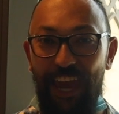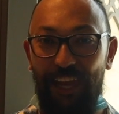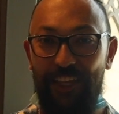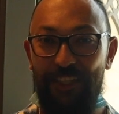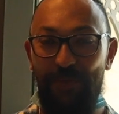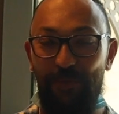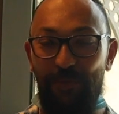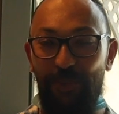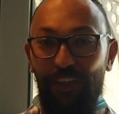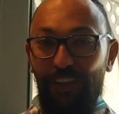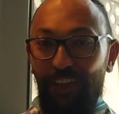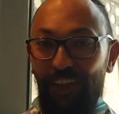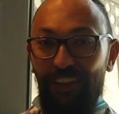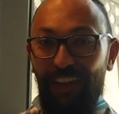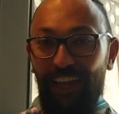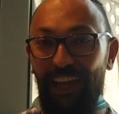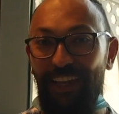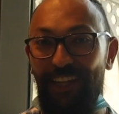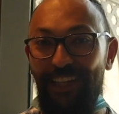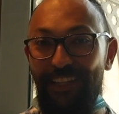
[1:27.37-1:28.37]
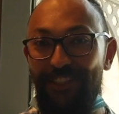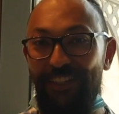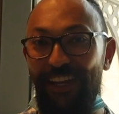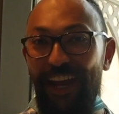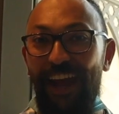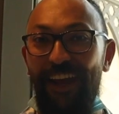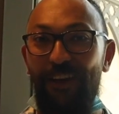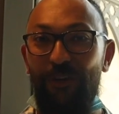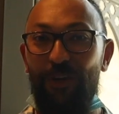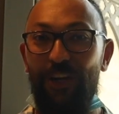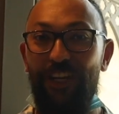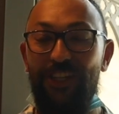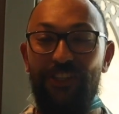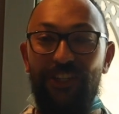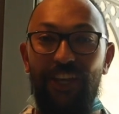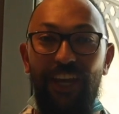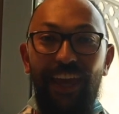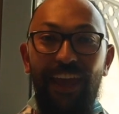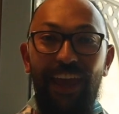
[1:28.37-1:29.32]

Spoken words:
expert in the English language.